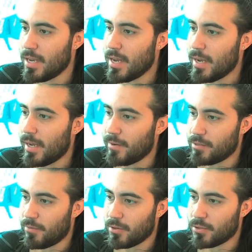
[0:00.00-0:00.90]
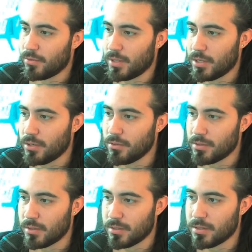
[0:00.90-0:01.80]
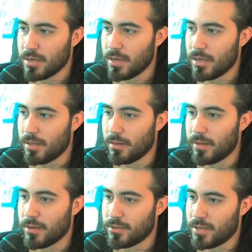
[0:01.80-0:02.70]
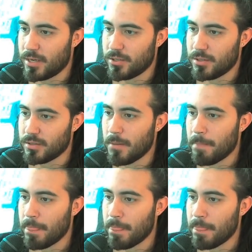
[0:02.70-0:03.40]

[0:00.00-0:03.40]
it is virtually useless in the later stages,